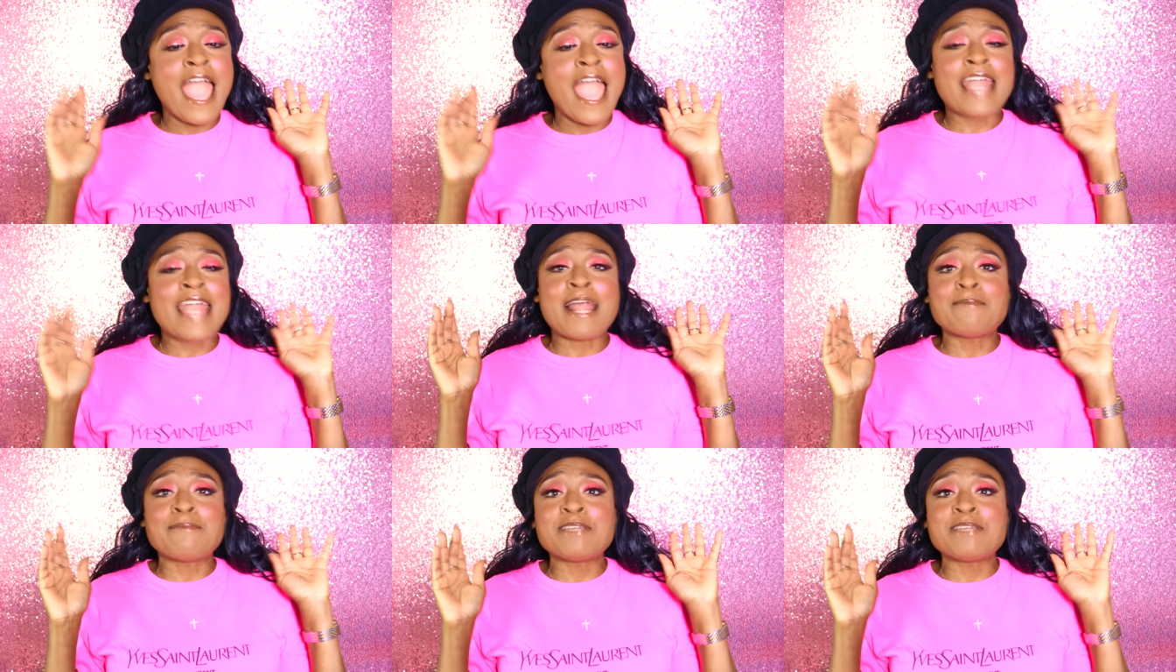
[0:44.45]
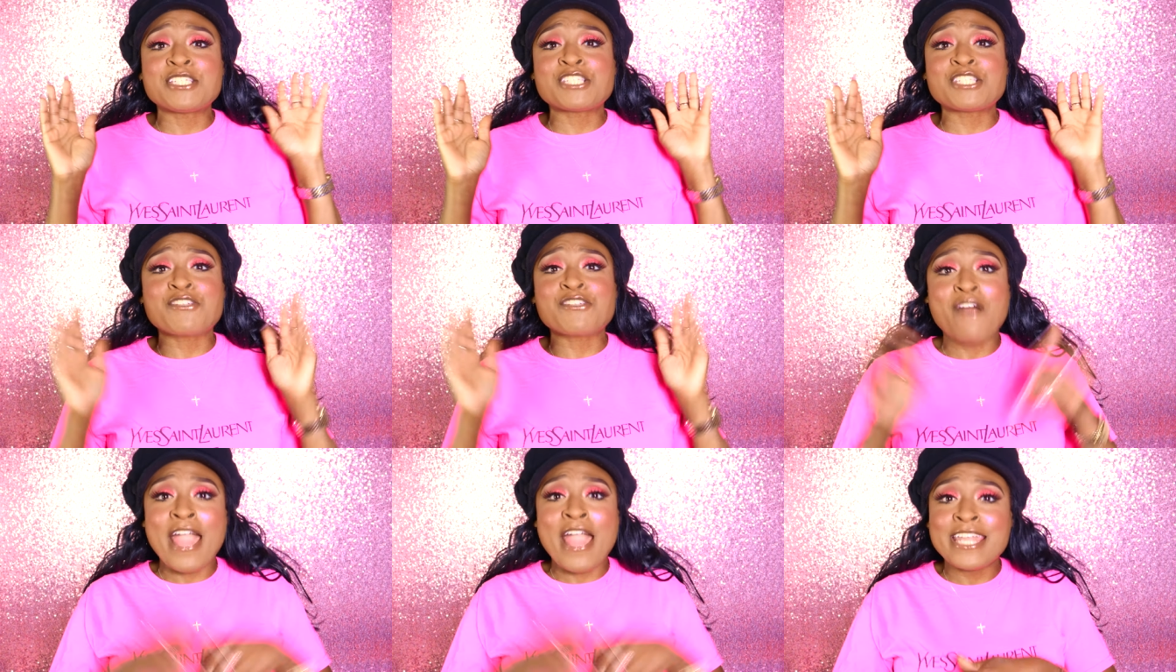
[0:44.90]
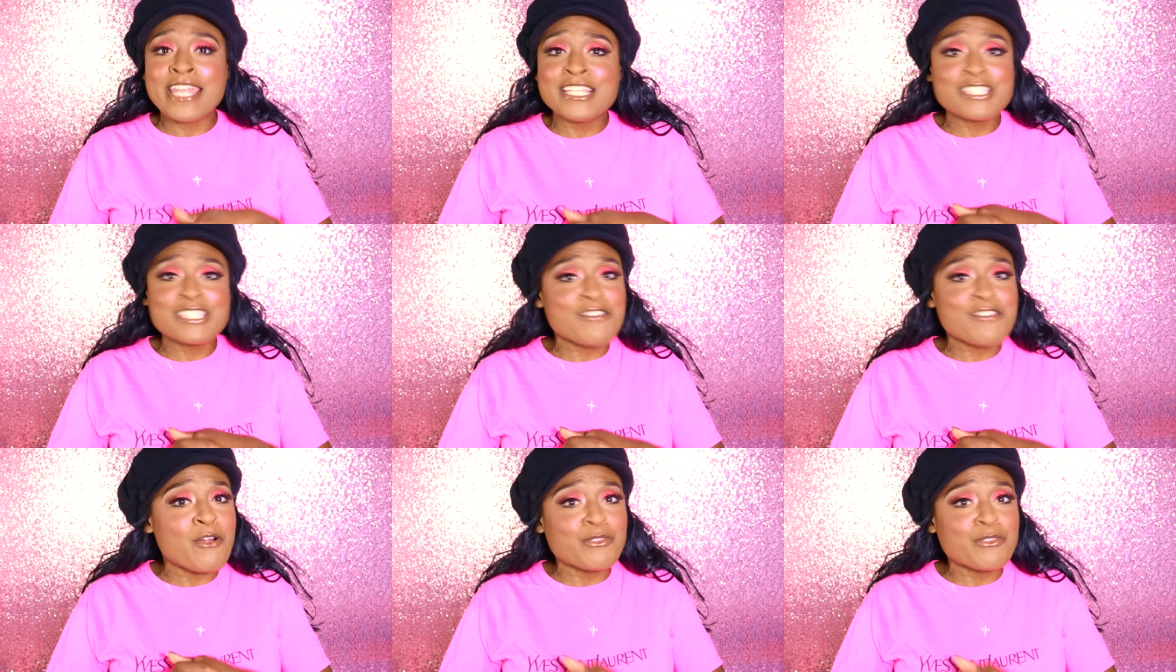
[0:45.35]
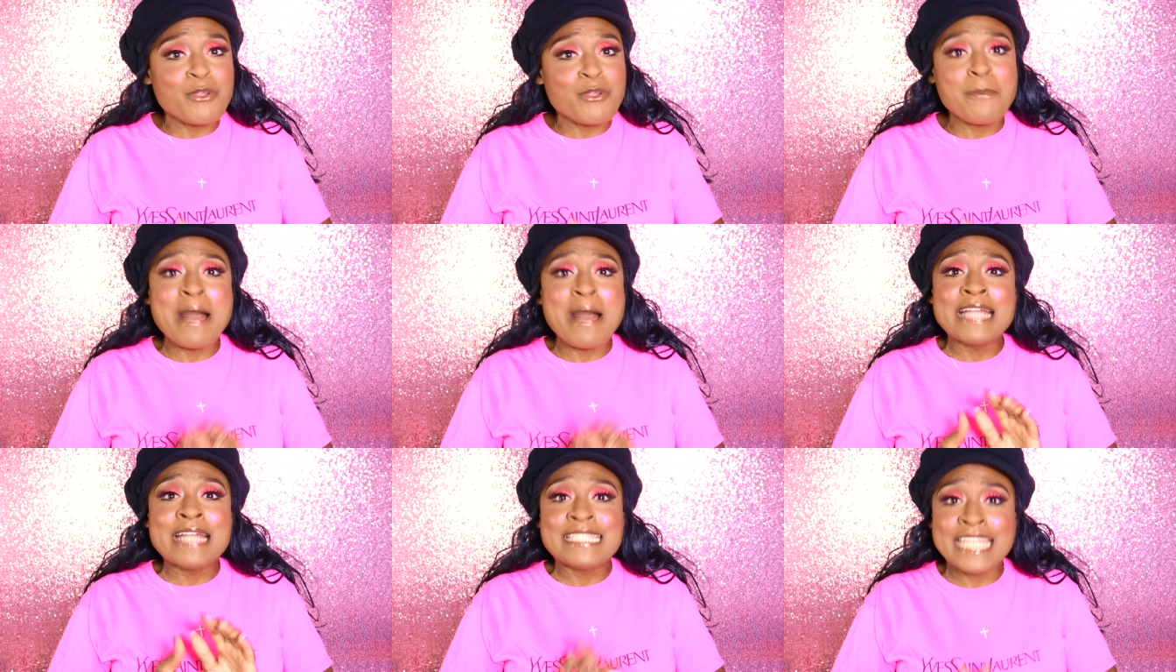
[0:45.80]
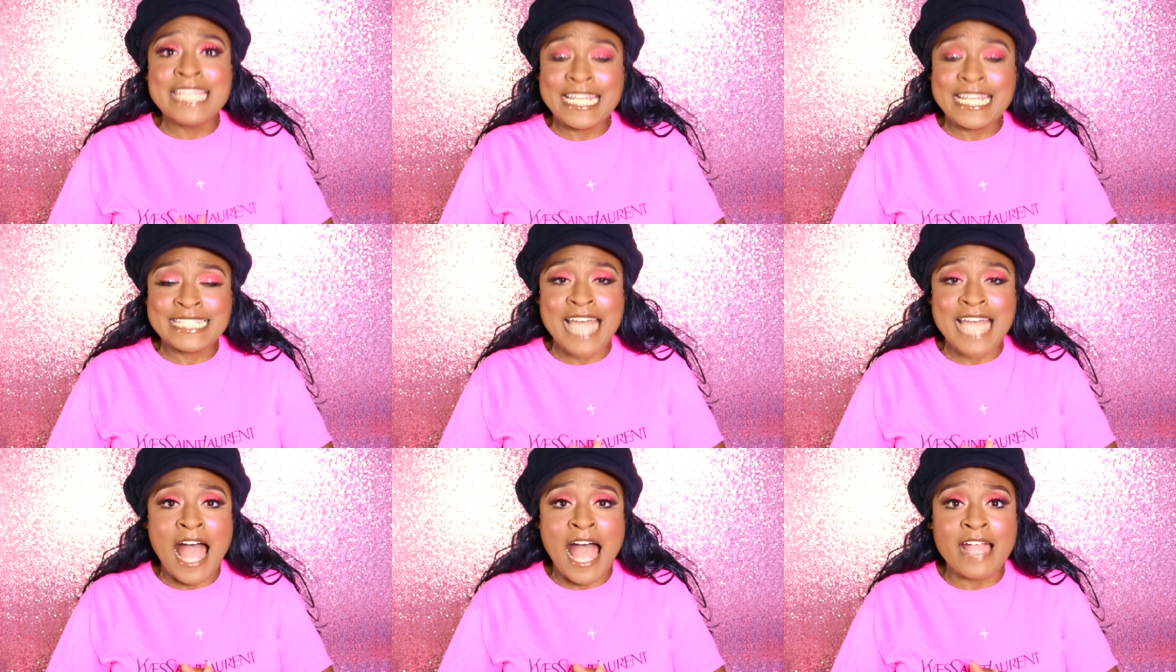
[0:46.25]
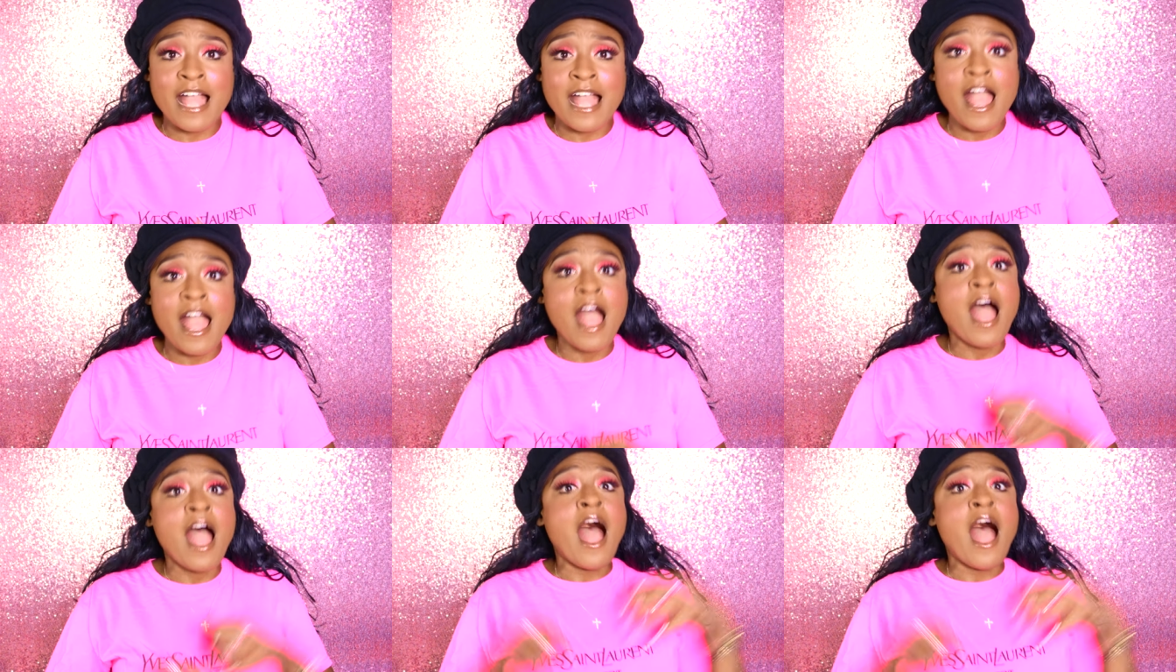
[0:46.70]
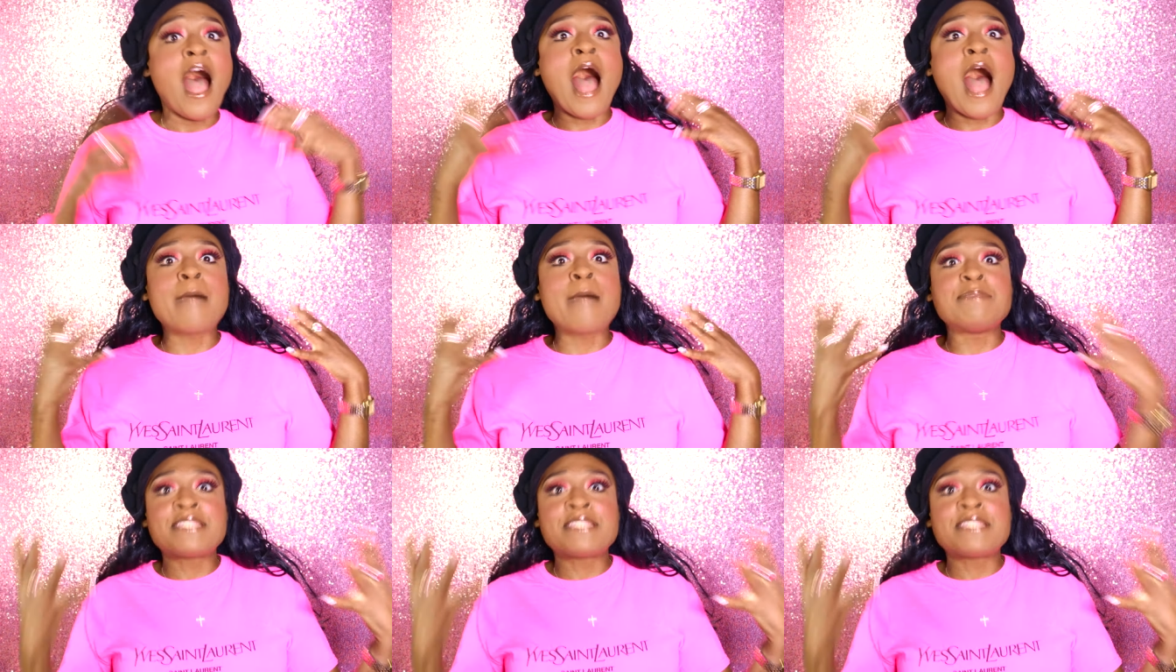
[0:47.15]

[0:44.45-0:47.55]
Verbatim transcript: and I'm just trying to scroll through my TikTok, I'm